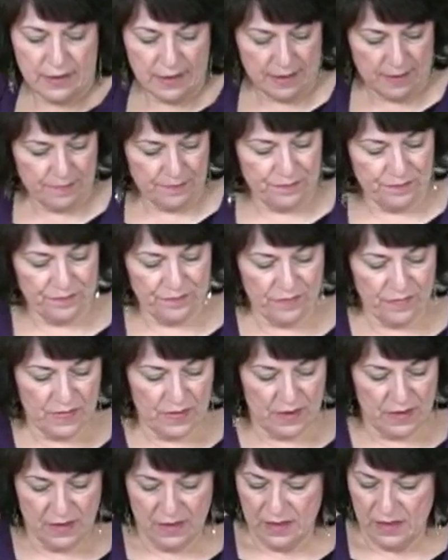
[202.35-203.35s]
them.
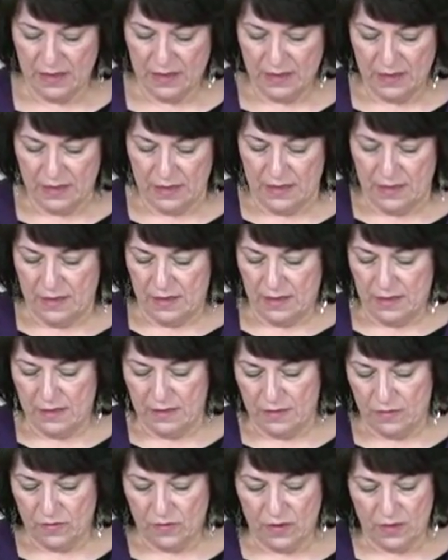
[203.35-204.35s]

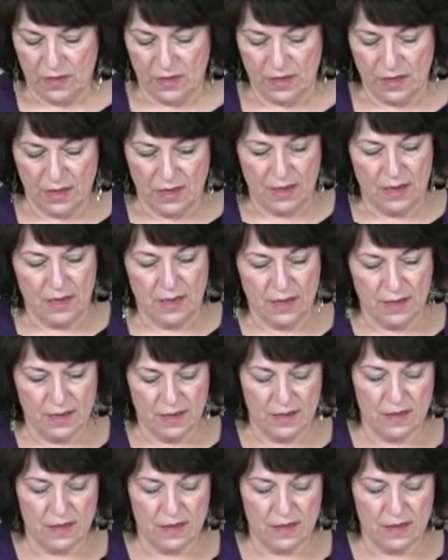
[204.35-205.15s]
Okay,